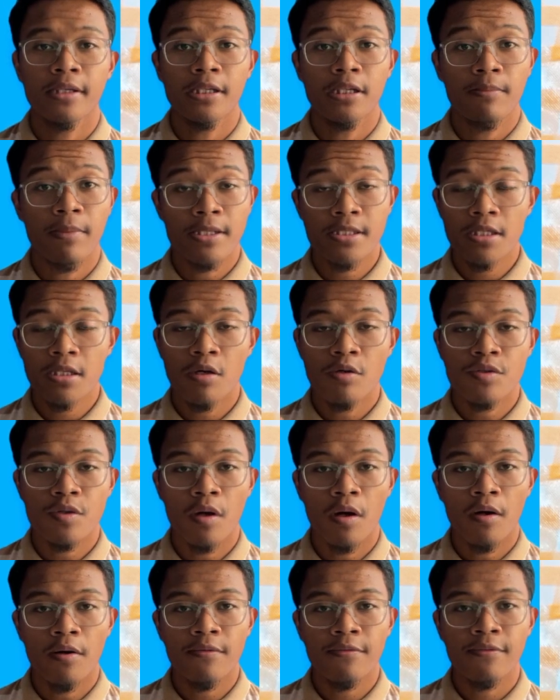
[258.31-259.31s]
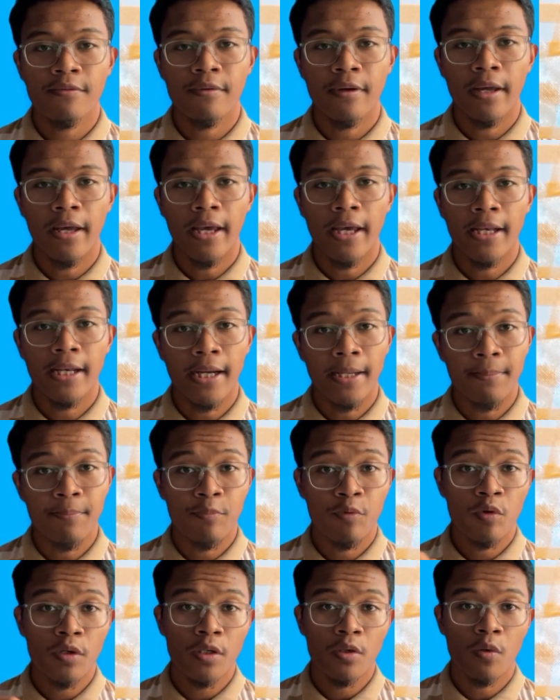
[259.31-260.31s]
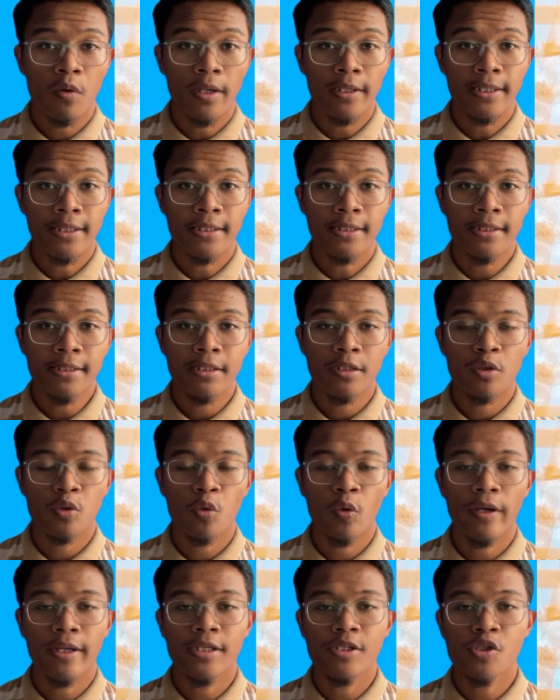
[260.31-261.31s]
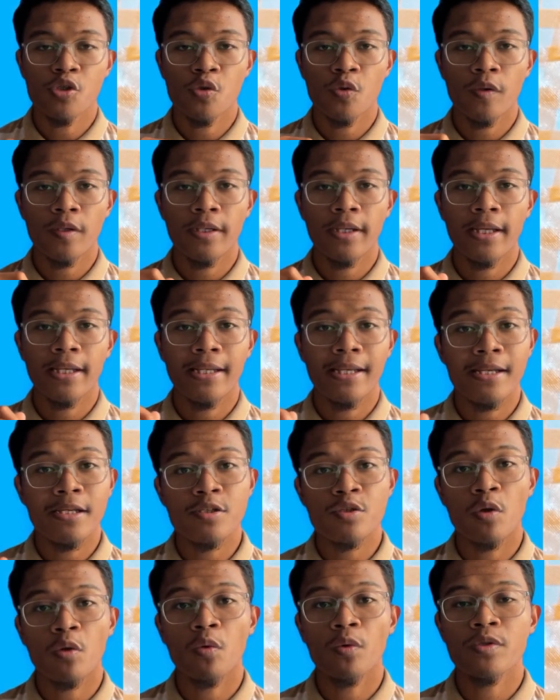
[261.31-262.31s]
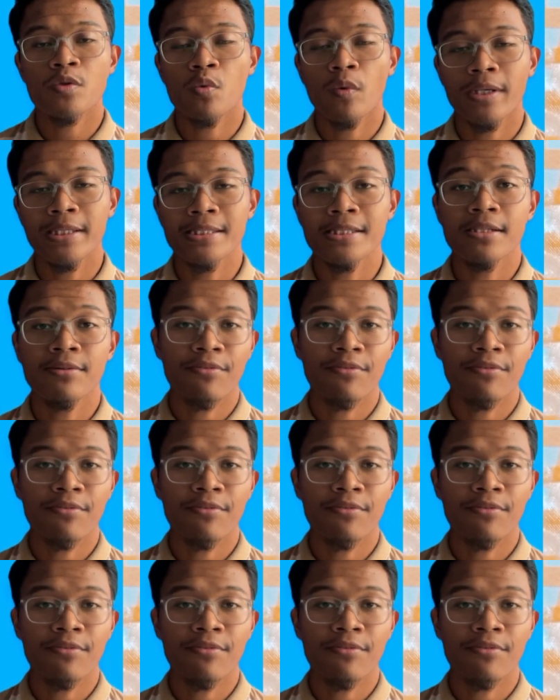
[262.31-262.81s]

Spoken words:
The buzzer goes off and I pour the water to ensure that there is always water